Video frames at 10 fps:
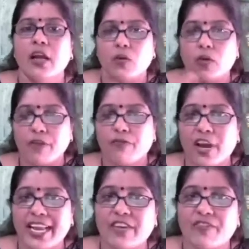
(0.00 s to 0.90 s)
looking for
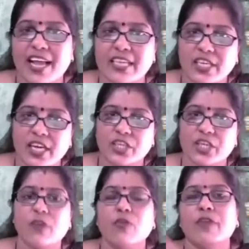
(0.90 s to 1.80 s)

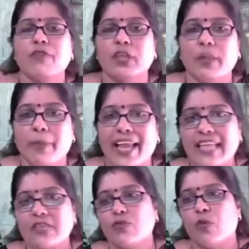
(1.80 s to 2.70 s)
infrastructure looking for the
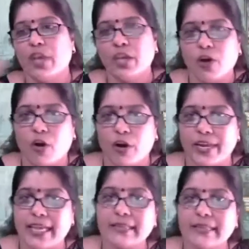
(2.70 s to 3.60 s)
place knowing your
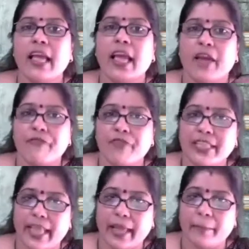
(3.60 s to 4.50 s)
audience
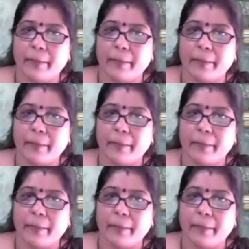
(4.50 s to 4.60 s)
everything